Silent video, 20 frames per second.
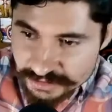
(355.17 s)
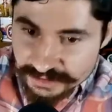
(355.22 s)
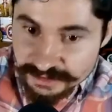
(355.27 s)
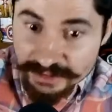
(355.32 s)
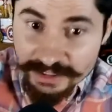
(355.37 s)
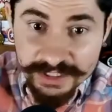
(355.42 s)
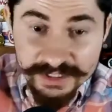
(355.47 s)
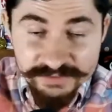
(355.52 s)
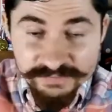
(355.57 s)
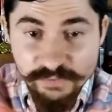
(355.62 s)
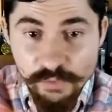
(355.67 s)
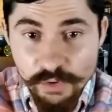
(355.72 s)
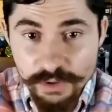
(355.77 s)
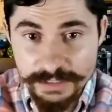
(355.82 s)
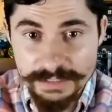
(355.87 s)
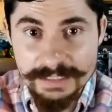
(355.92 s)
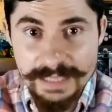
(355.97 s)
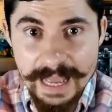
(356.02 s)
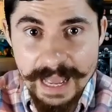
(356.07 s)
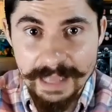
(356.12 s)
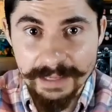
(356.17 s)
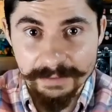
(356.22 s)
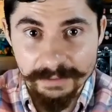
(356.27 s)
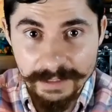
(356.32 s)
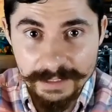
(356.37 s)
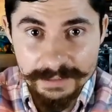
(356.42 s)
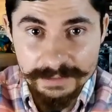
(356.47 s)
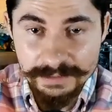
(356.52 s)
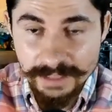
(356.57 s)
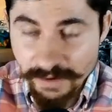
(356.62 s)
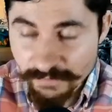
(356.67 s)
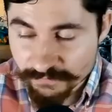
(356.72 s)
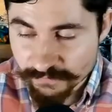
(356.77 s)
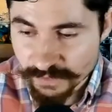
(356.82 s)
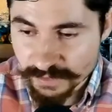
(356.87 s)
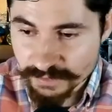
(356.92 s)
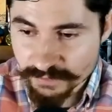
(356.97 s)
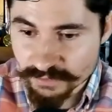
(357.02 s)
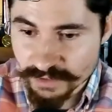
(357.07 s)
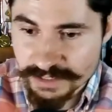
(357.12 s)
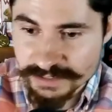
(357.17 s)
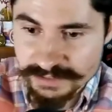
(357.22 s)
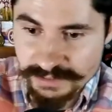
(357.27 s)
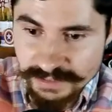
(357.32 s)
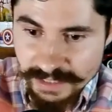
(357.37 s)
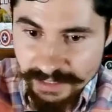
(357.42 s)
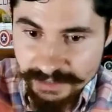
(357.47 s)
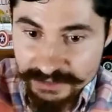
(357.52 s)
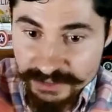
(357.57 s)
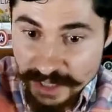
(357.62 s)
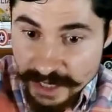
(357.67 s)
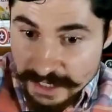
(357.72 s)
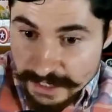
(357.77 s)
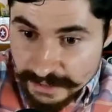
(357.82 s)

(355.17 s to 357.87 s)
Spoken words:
this fucking guy, huh? How fucking crazy that is.